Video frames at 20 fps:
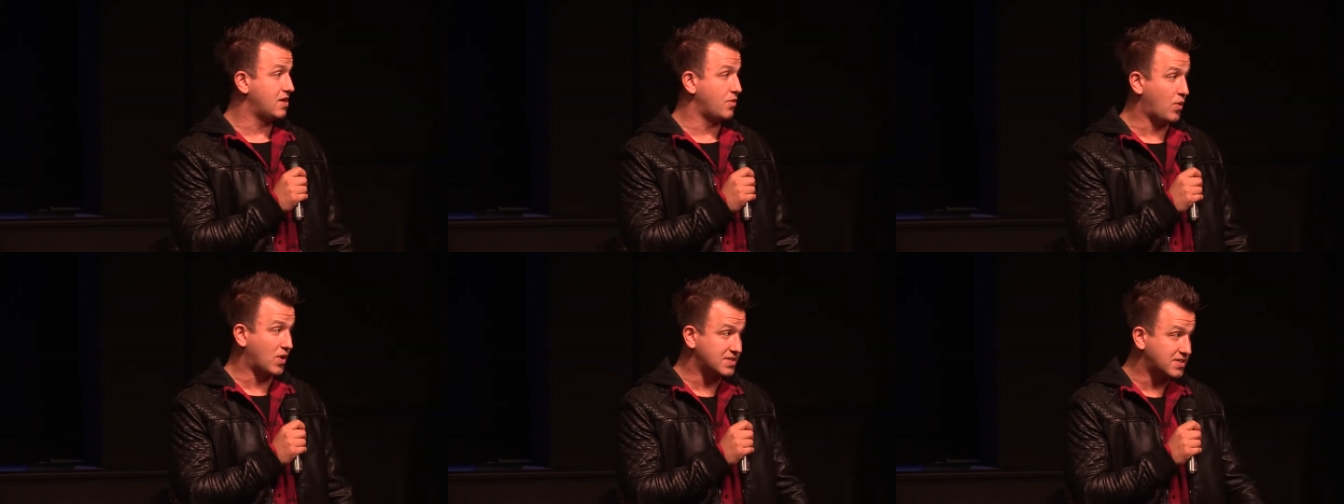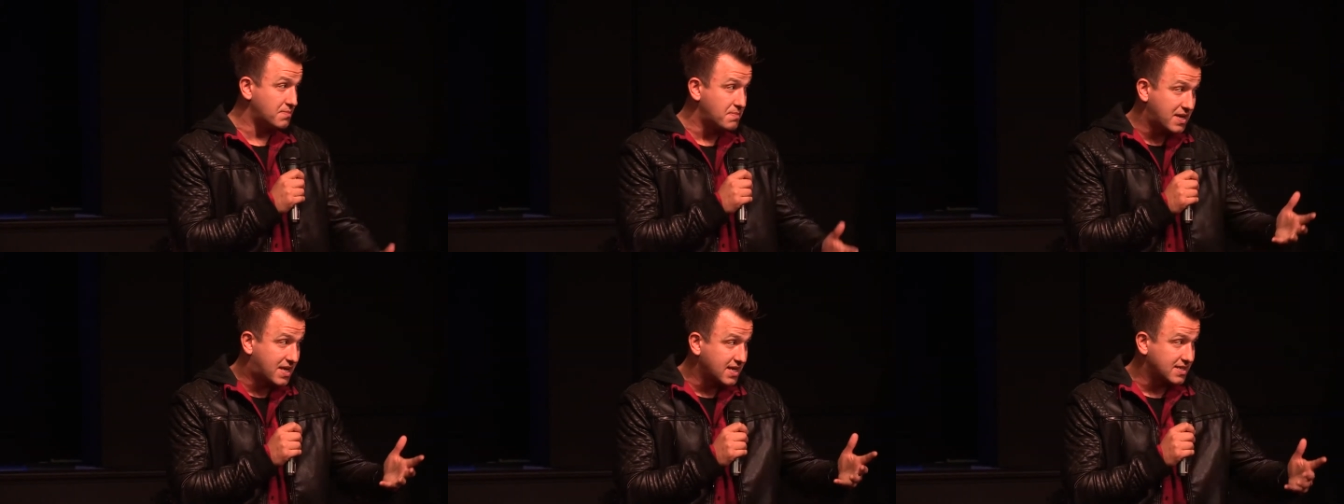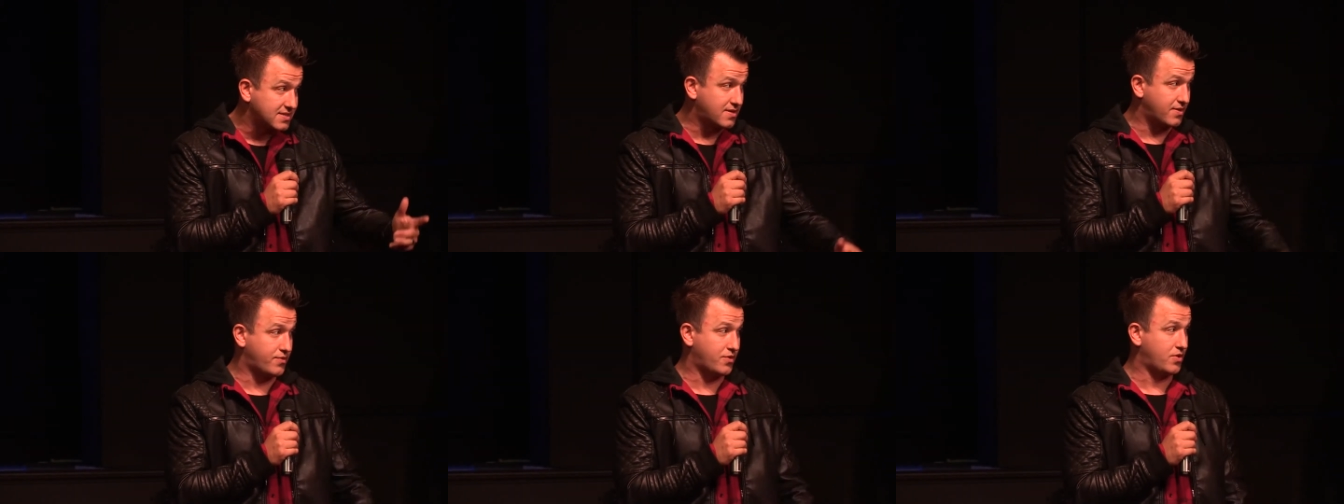It wasn't
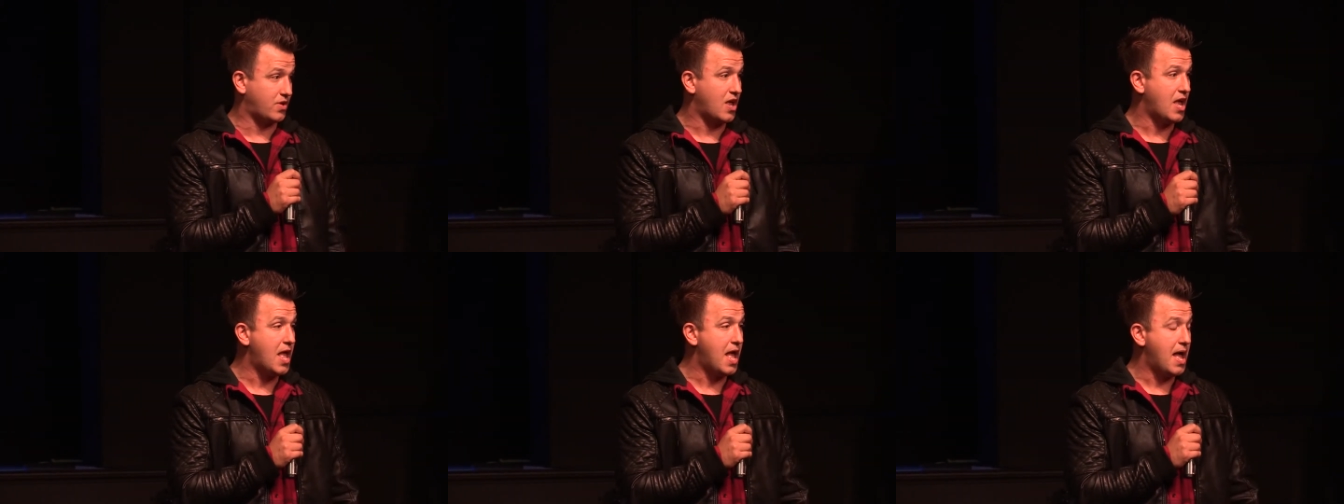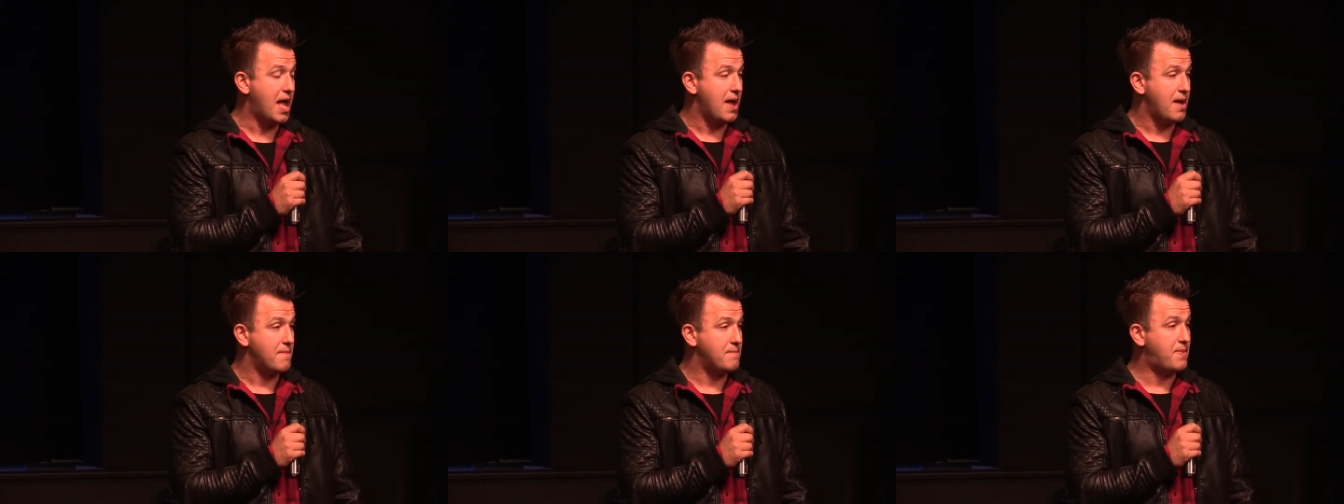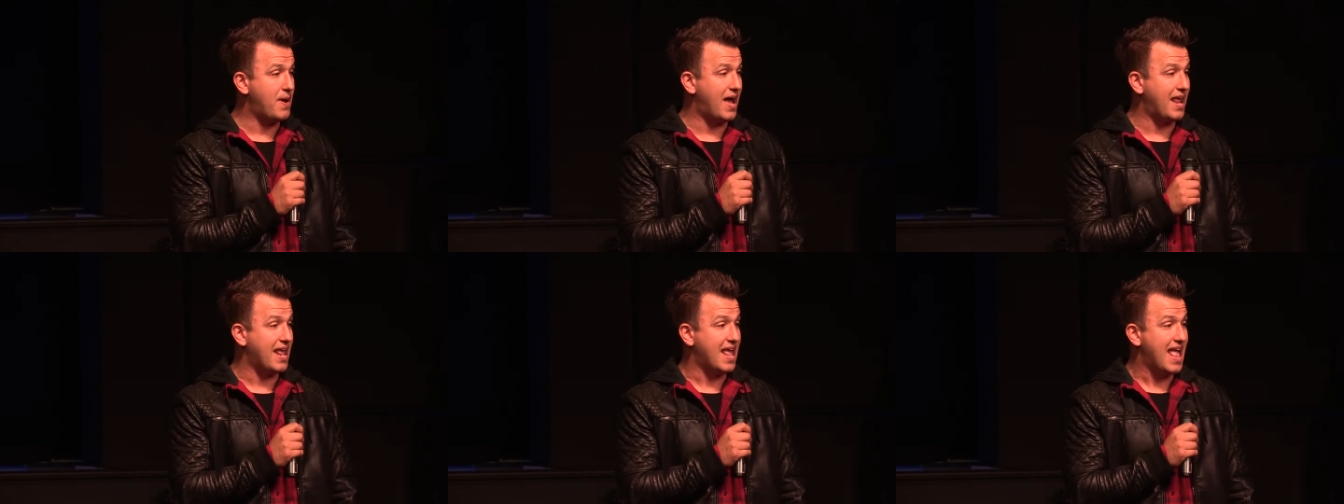because of,
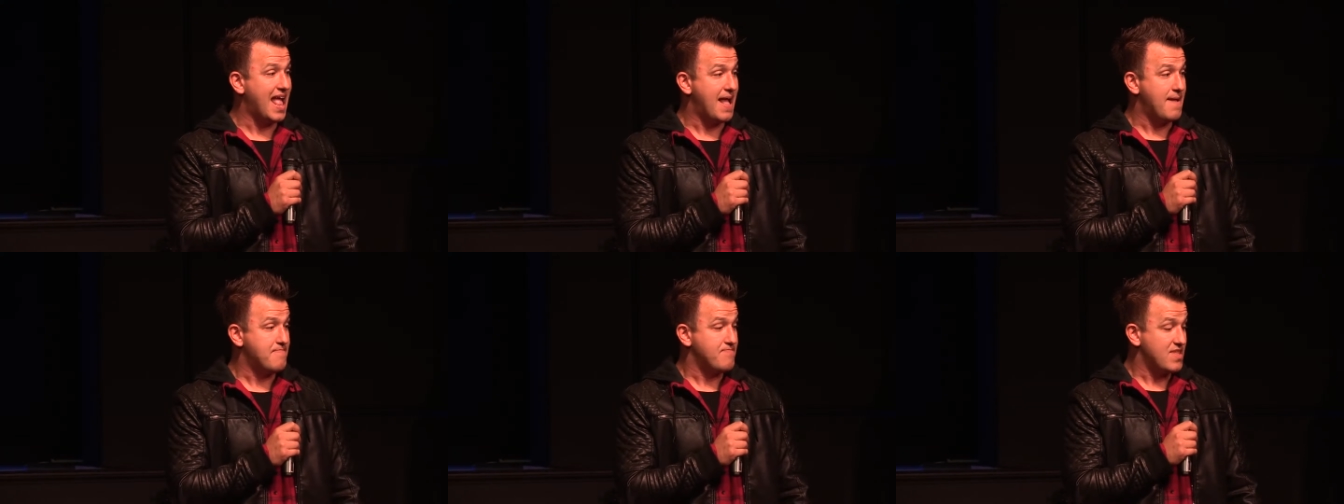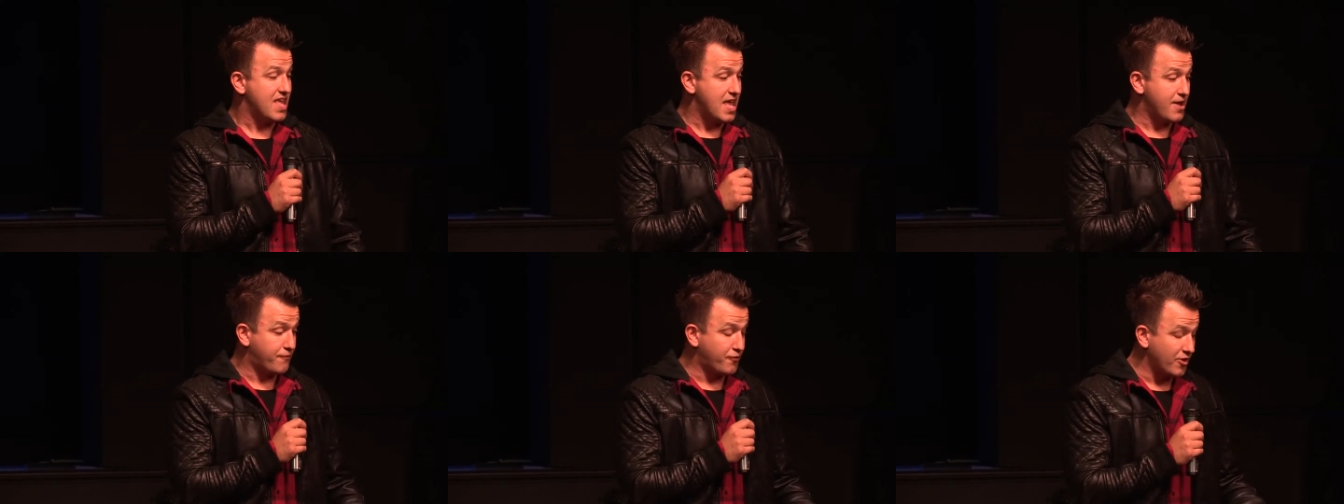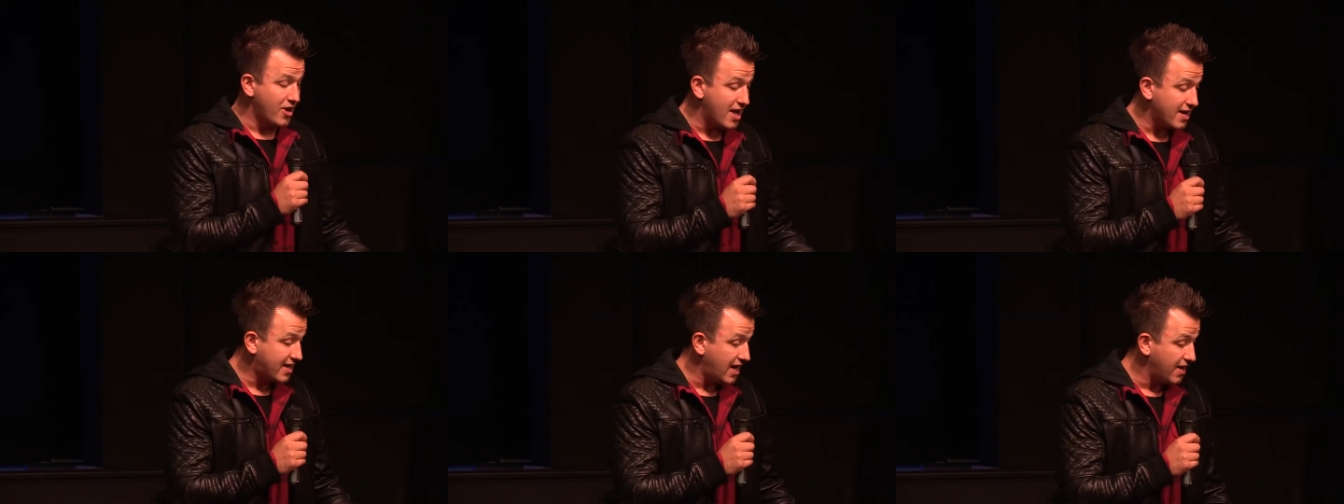but if we're
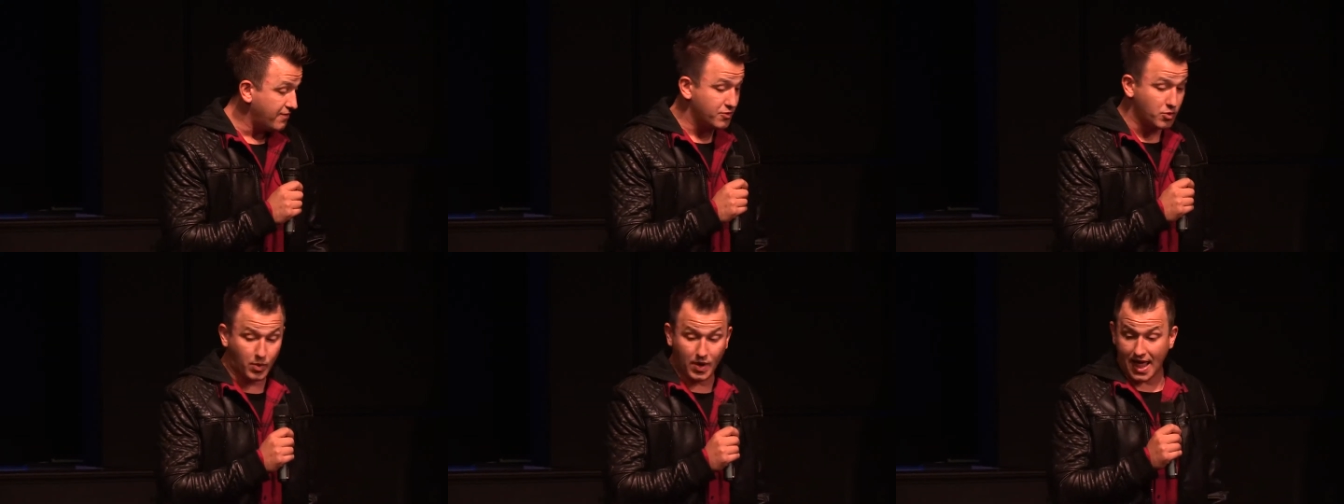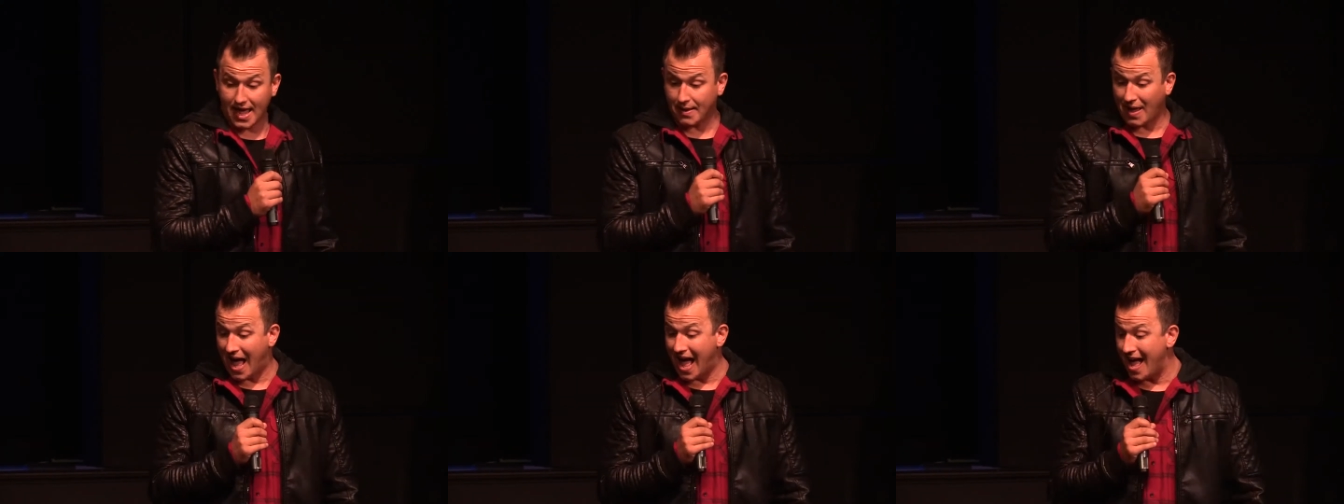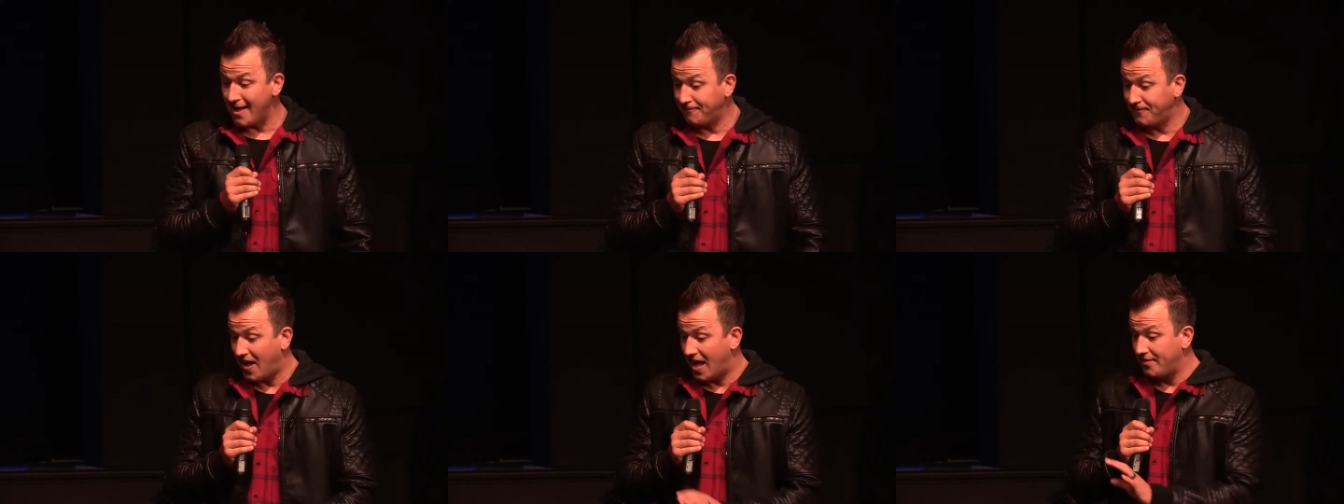not careful, we're like
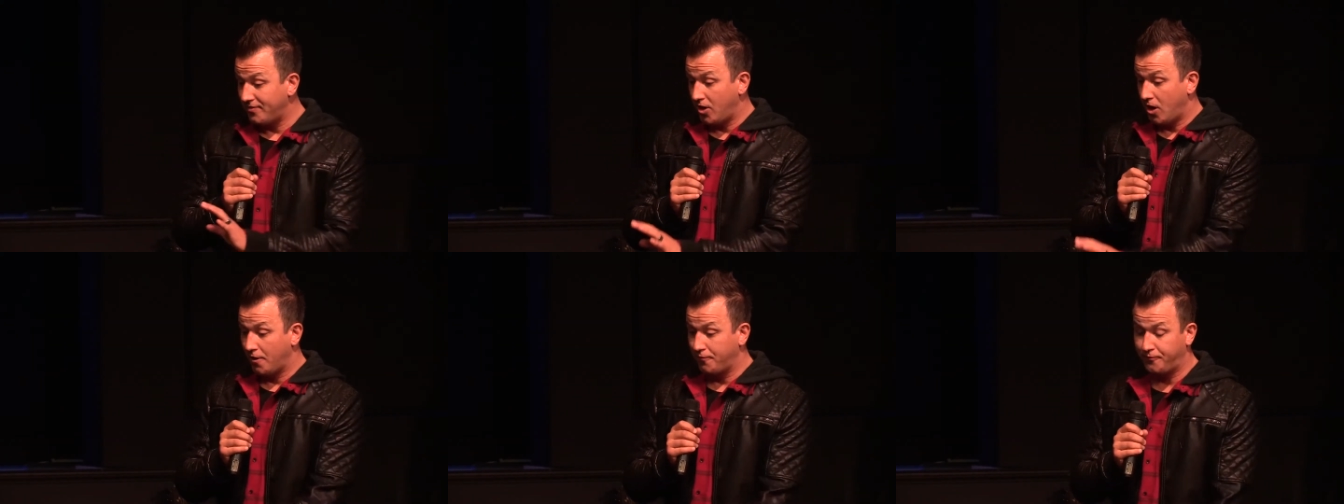high-fiving our